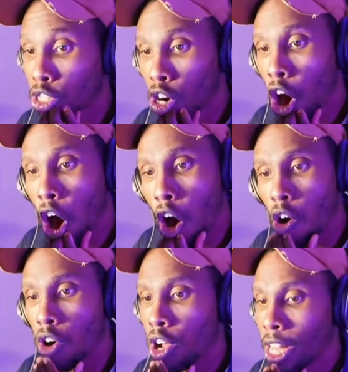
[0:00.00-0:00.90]
to the
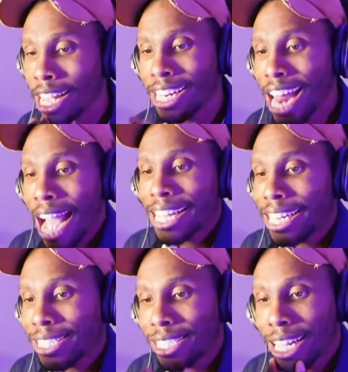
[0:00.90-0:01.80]
Hall. He not
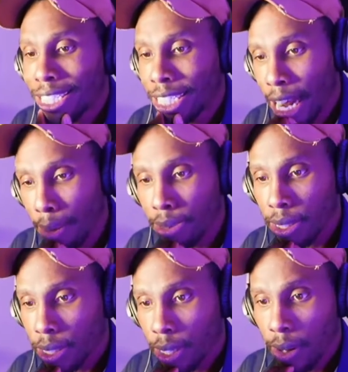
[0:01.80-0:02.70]
getting 6 chips.